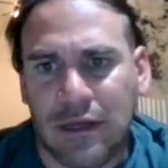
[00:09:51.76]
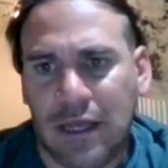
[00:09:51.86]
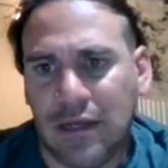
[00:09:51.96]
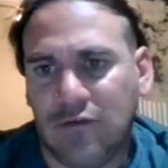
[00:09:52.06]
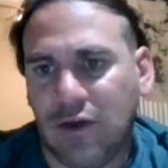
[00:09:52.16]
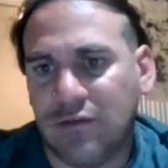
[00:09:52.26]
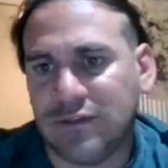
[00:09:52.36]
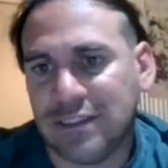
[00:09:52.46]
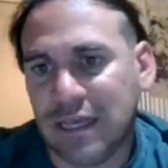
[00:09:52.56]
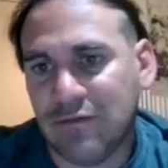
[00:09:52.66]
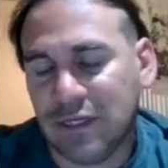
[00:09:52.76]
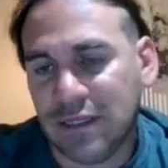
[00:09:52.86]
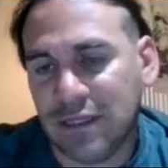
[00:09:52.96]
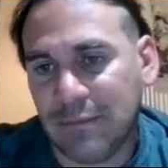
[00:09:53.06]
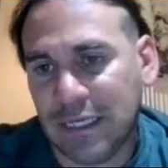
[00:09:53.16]
And if I have
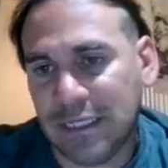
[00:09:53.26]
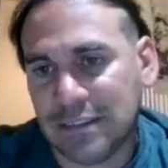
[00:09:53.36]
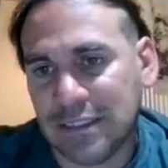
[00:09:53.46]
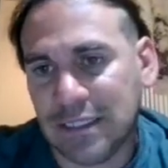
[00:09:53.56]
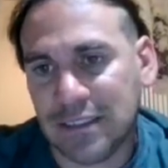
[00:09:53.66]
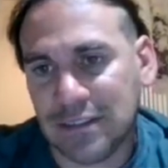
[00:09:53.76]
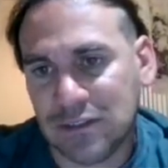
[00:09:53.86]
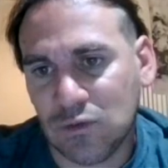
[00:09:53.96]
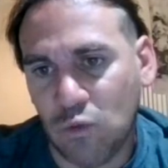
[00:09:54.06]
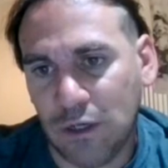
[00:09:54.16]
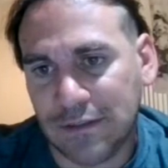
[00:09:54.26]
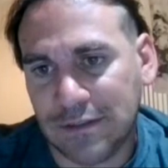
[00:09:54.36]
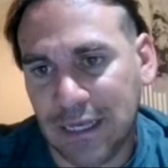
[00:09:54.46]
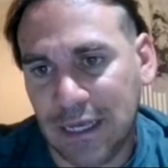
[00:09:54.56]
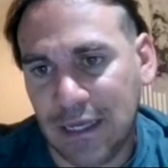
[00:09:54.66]
70, that makes this
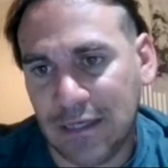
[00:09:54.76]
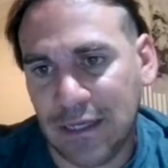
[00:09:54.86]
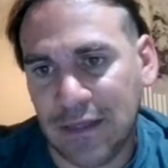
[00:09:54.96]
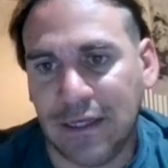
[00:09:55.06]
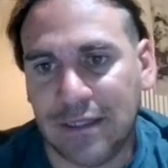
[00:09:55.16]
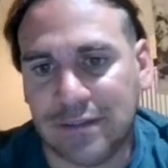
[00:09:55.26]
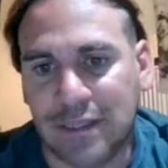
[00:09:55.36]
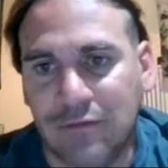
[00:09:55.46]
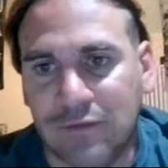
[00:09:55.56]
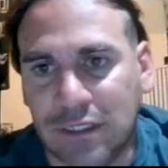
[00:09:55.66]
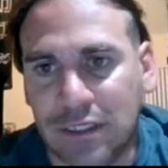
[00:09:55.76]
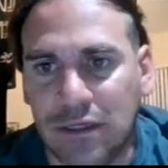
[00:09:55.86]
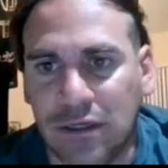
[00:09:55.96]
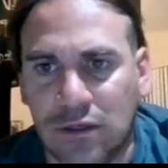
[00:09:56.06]
110, and that's 70.